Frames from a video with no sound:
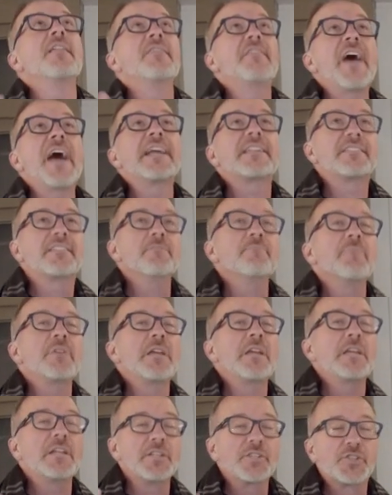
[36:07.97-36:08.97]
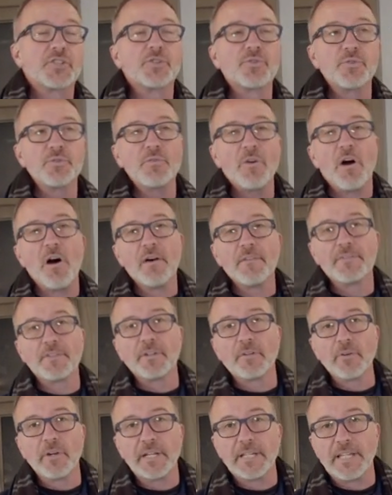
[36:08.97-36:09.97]
That to me is true off the
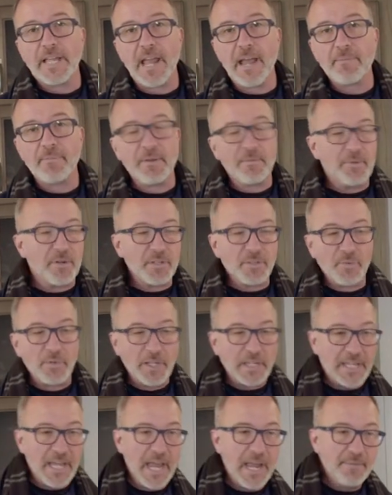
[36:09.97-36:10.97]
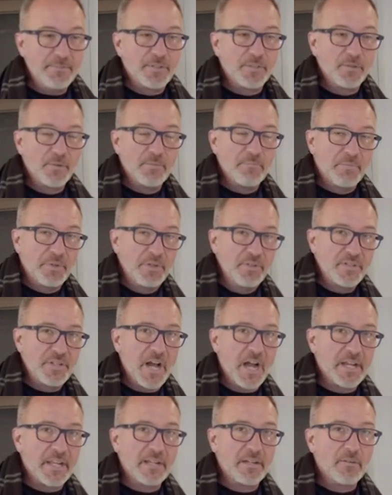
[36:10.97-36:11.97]
grid camping because when it came to doing
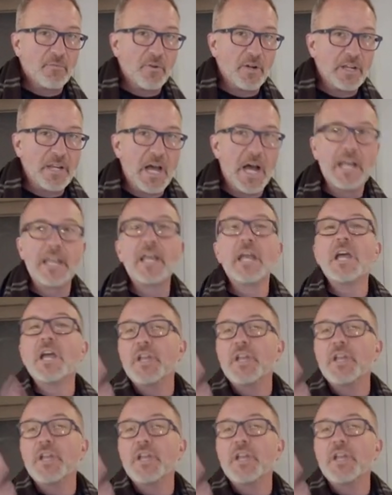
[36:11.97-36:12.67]
boondocking or whatnot,